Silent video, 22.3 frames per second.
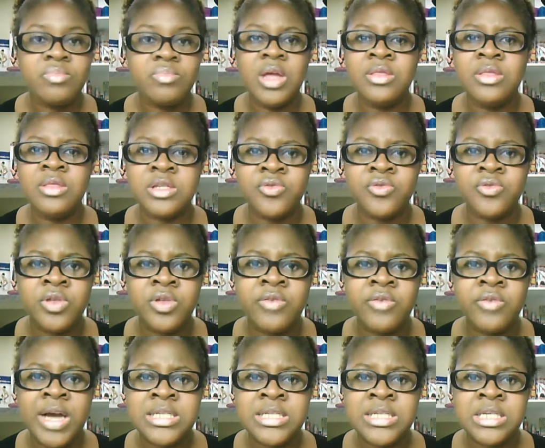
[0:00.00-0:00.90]
that's full of
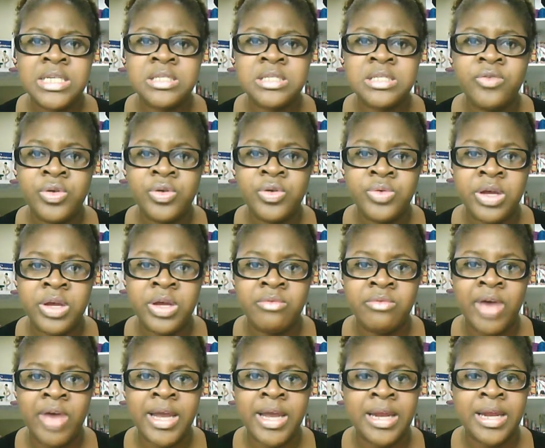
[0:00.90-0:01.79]
ideas of who to
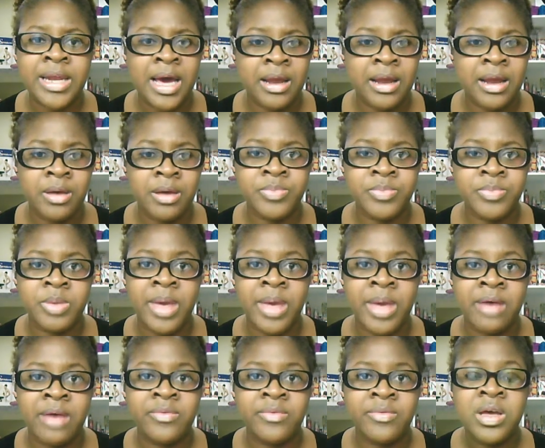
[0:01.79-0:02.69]
invite and how to help them
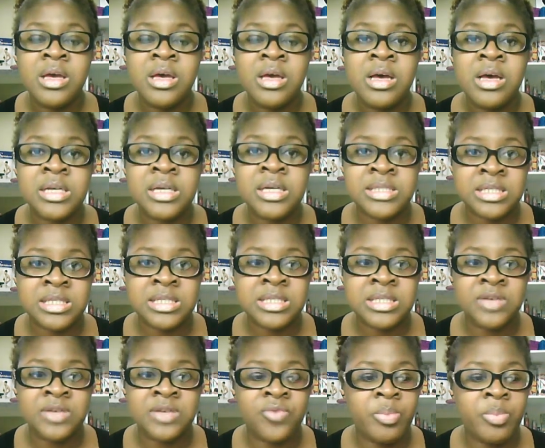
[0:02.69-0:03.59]
have a
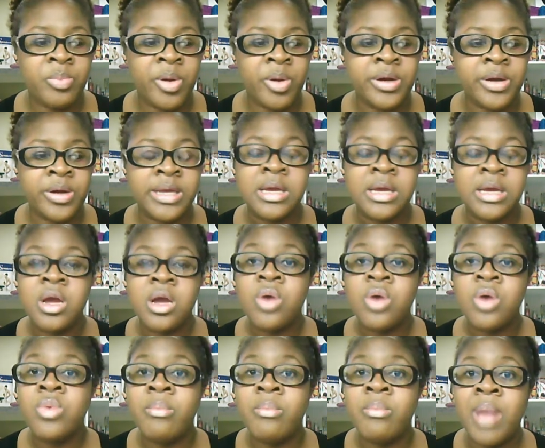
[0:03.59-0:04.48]
successful party.
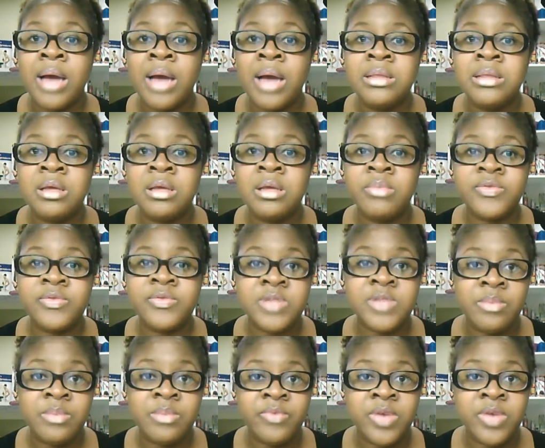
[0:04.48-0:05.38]
Remind them of
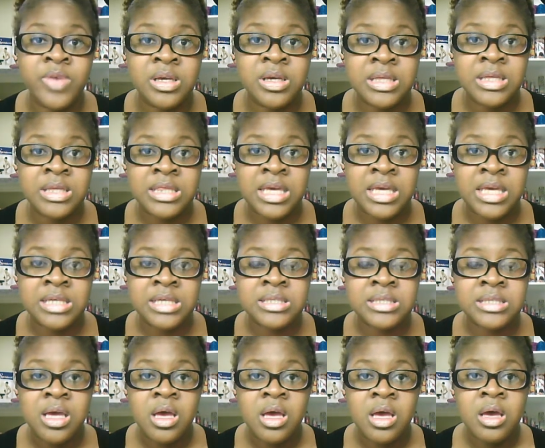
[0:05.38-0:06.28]
some of the good things
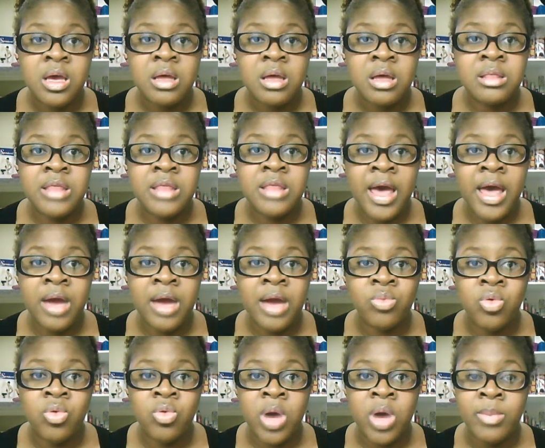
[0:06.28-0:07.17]
that
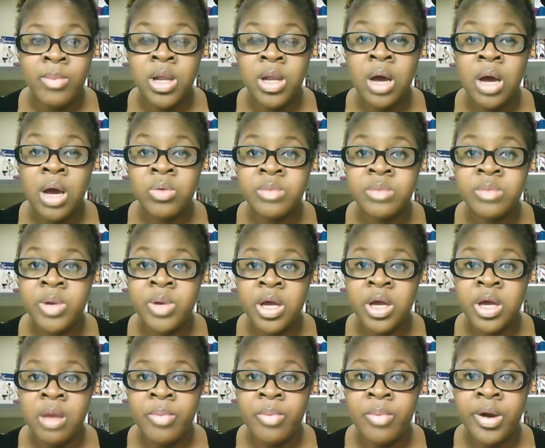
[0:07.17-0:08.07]
will come along with
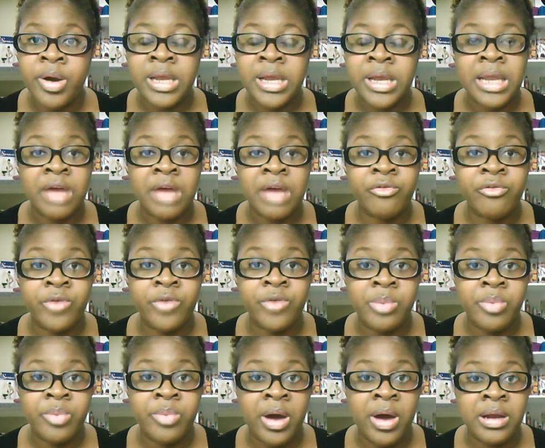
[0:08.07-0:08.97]
booking a party, like free
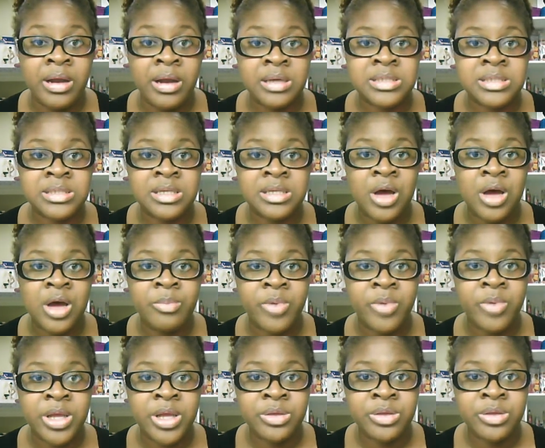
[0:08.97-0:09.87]
products to
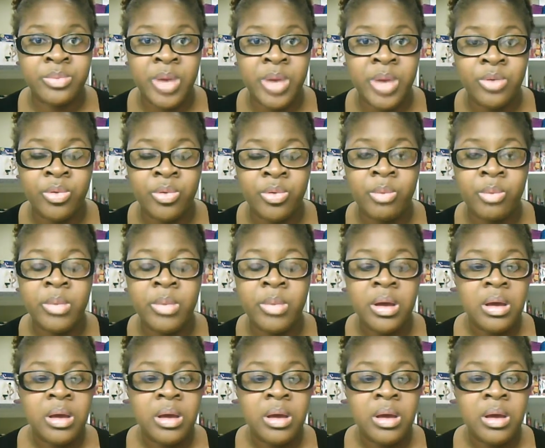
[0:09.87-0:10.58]
upgrade their bedroom.